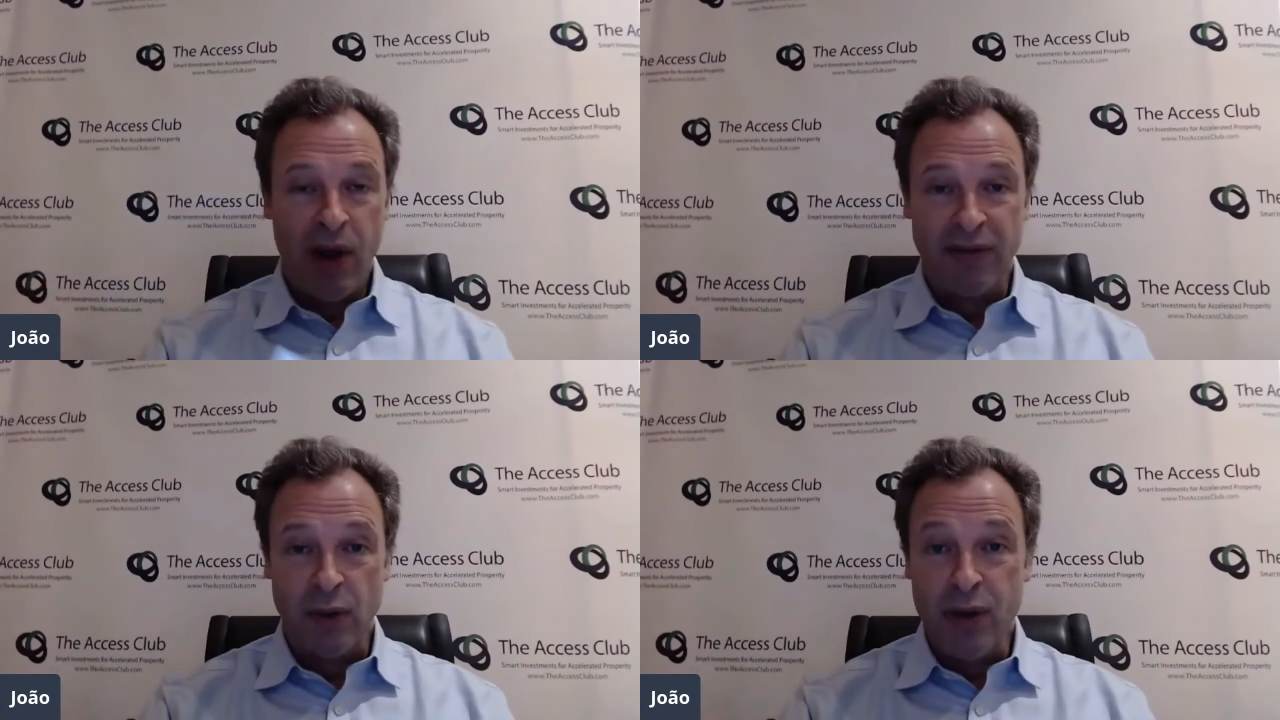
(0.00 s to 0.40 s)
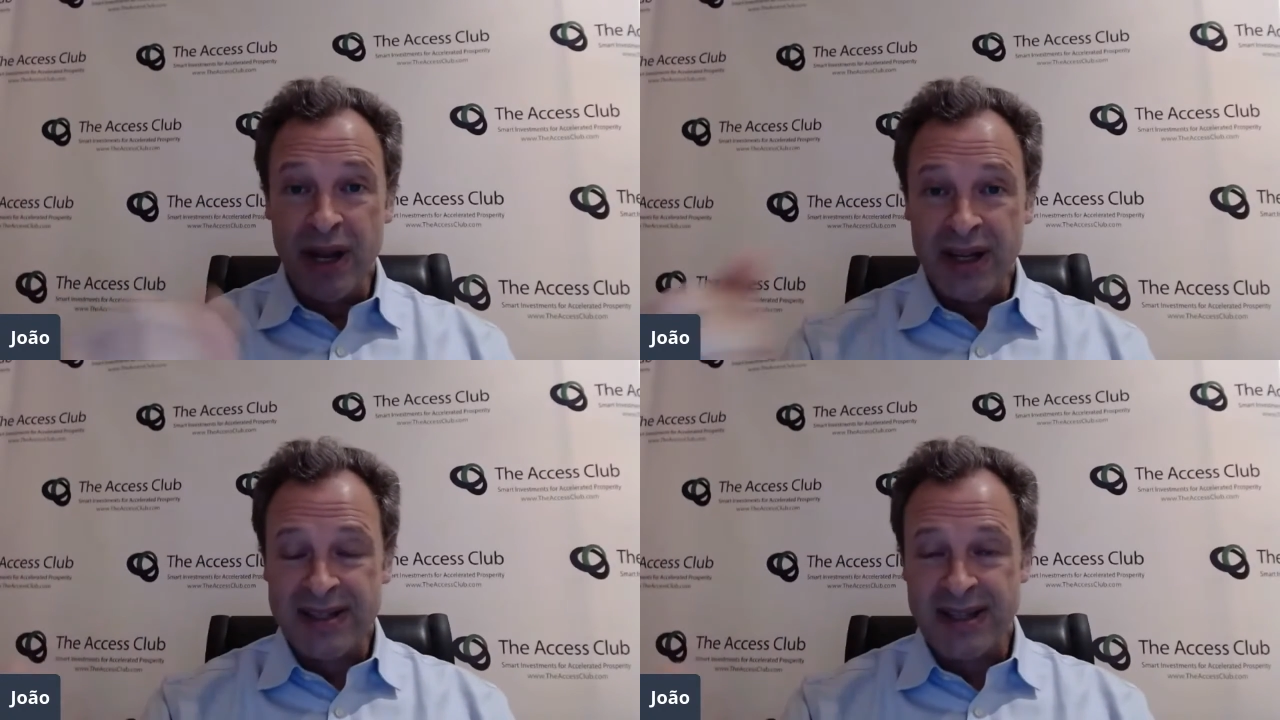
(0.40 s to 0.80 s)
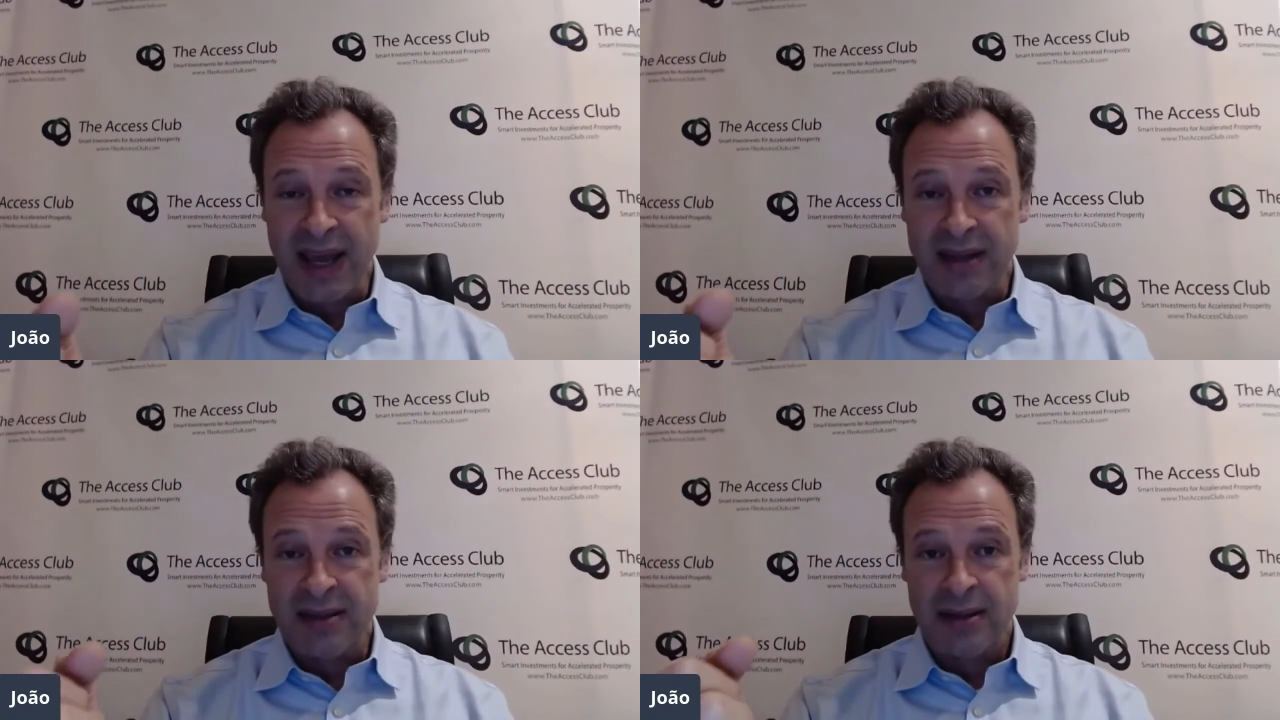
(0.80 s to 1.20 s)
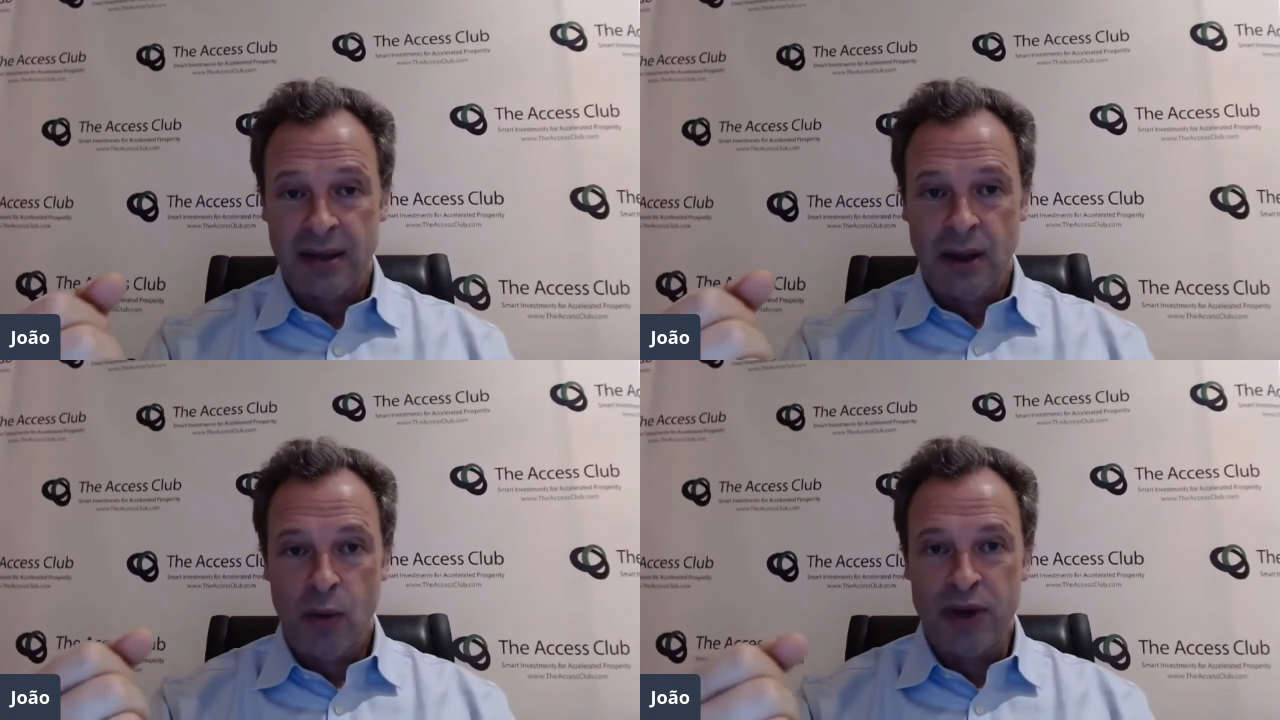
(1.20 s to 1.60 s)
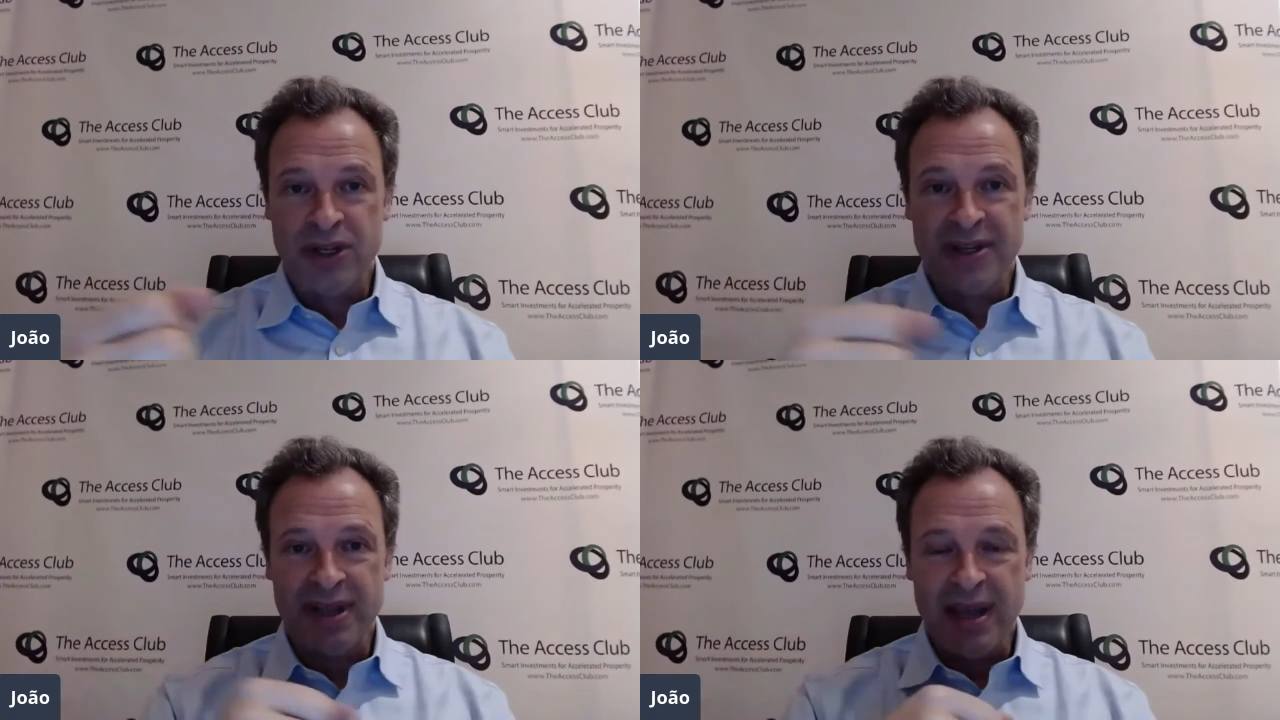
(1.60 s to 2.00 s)
we have the real estate,
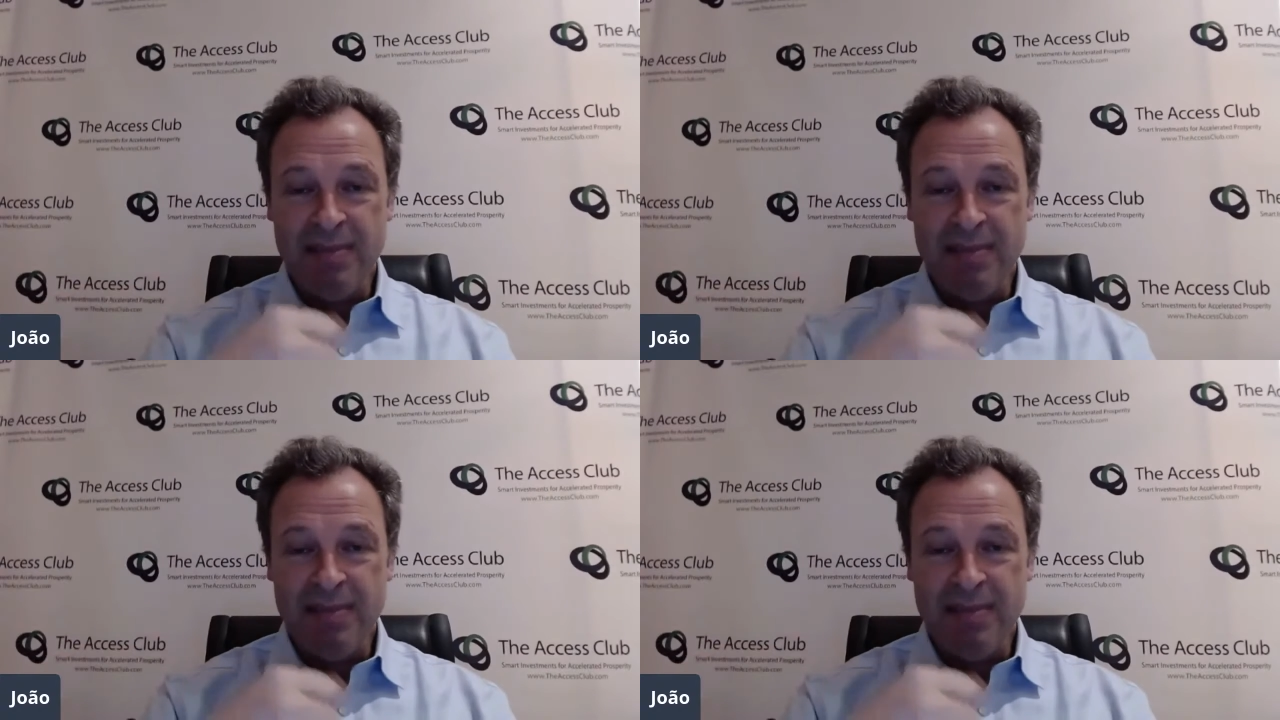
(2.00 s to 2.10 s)
which is